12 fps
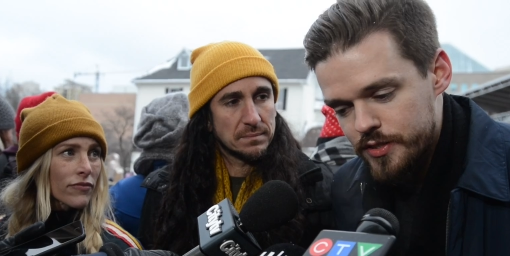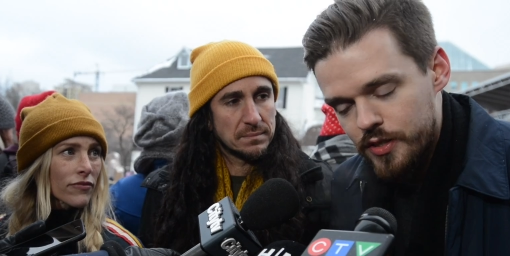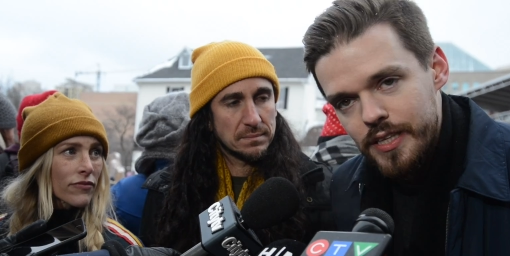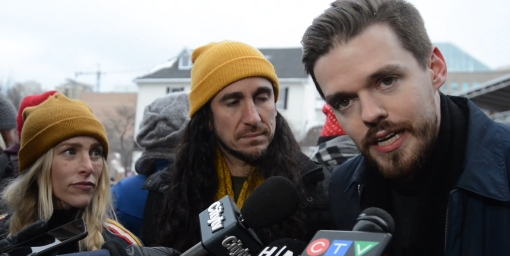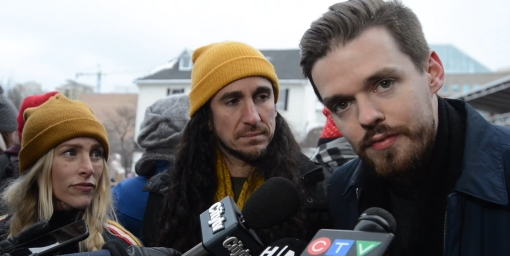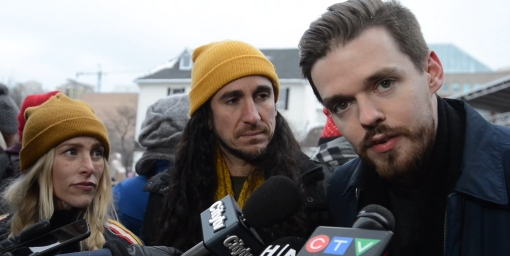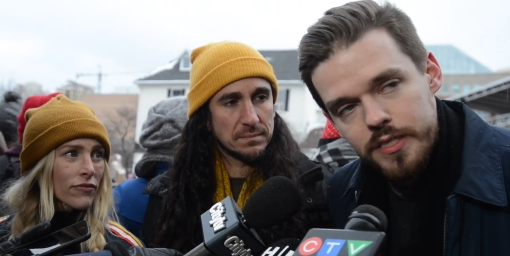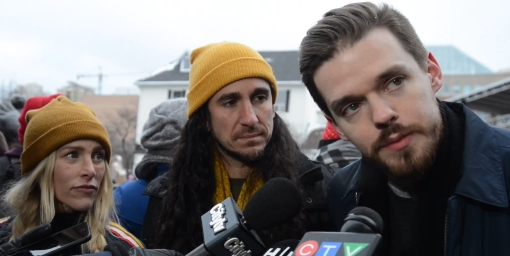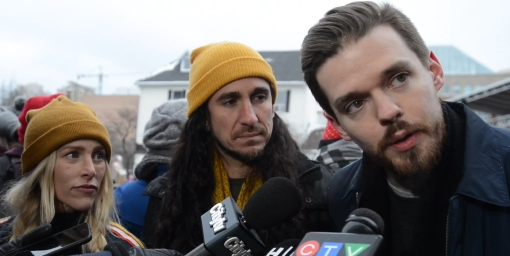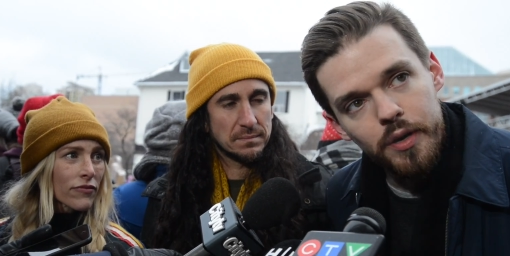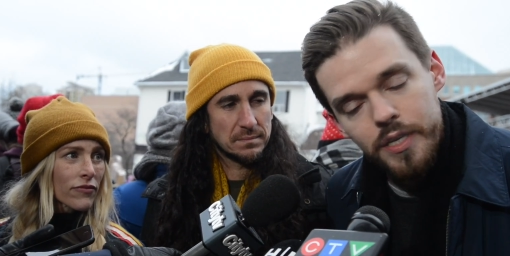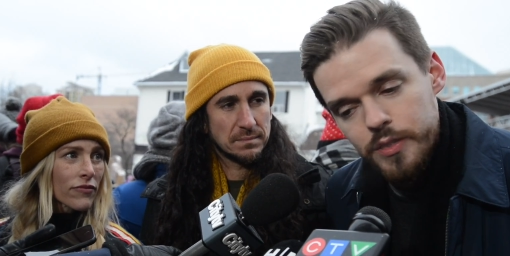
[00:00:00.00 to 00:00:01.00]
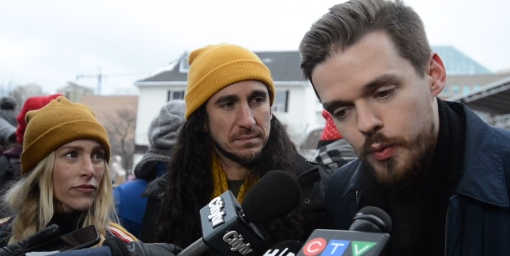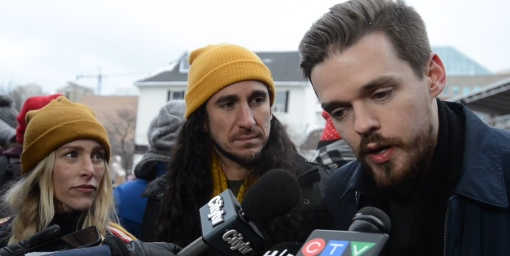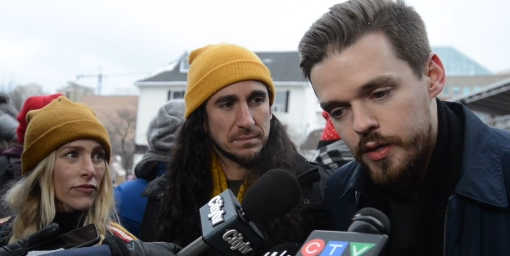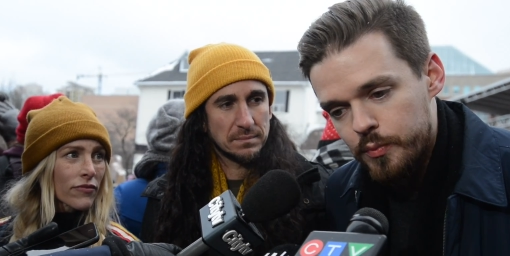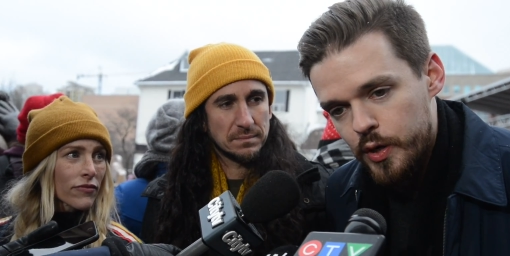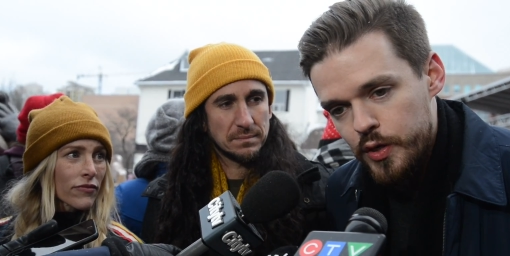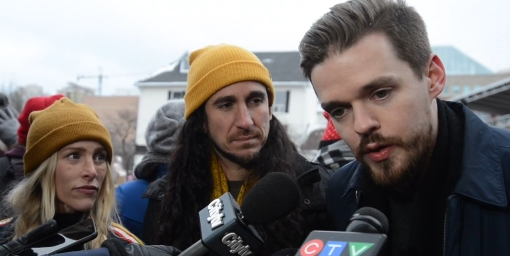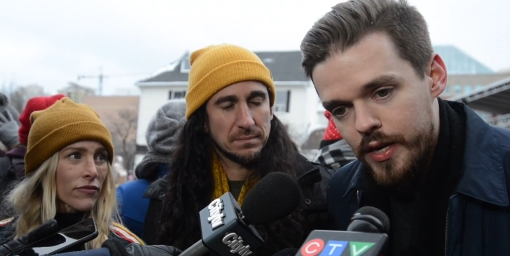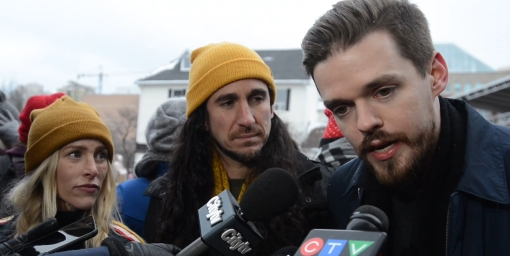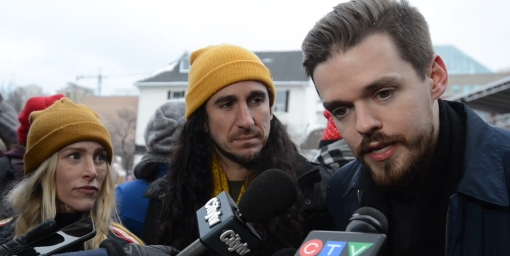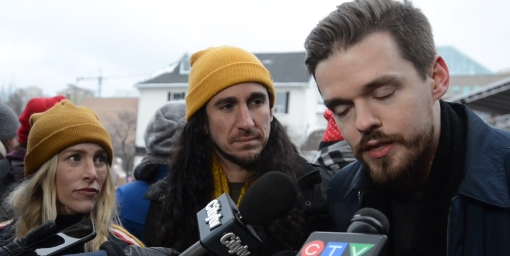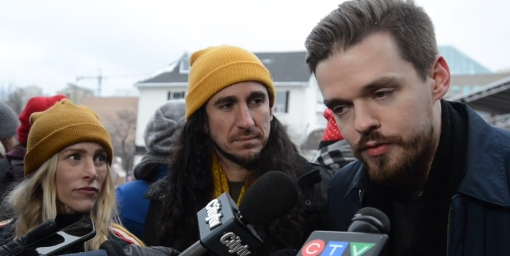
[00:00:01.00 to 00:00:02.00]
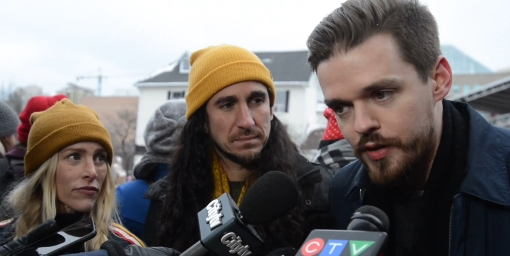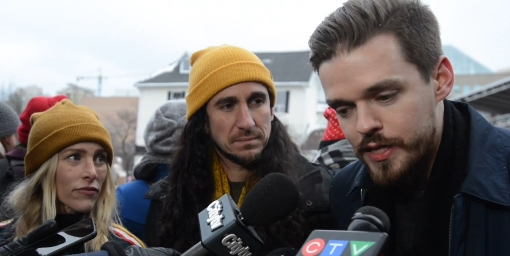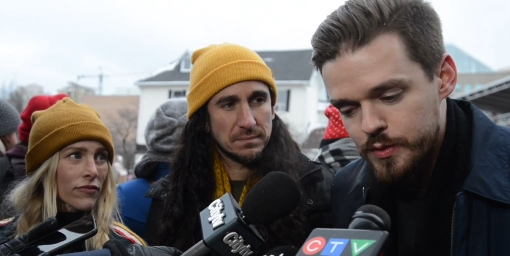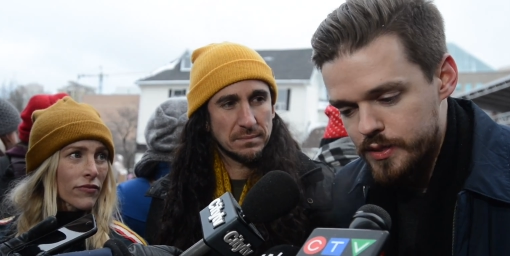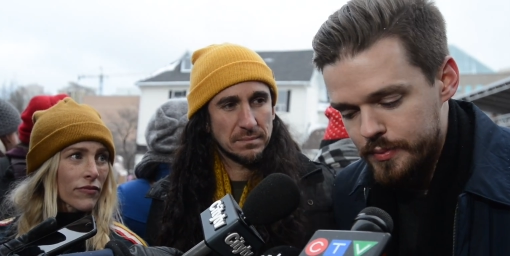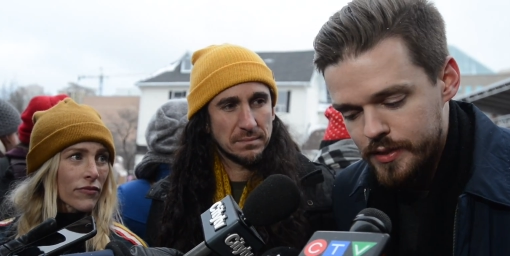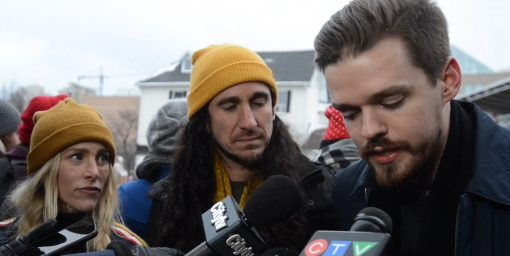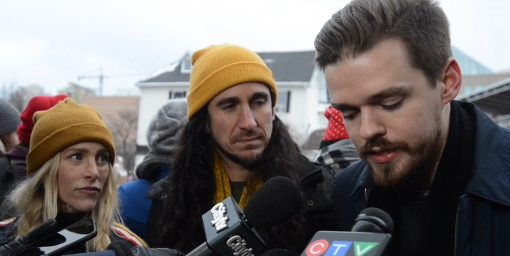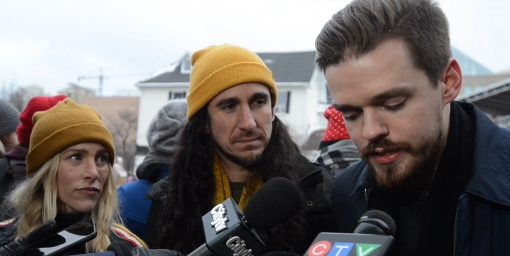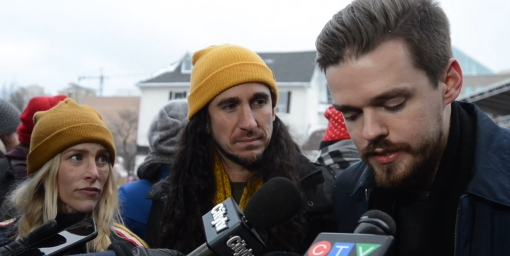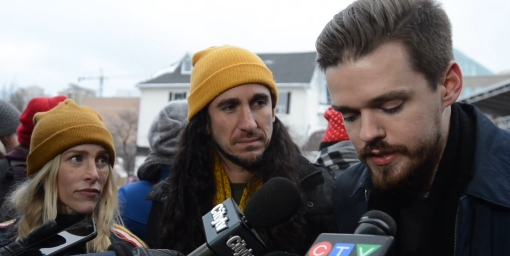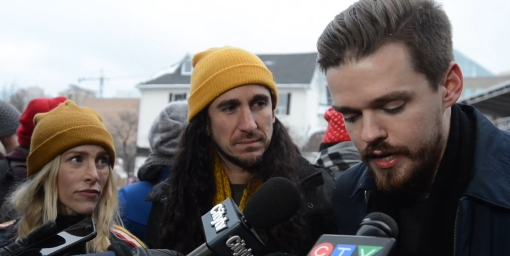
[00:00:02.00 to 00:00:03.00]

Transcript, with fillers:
Speaker 1: certainly a different experience when when you get hit in the face with something like this.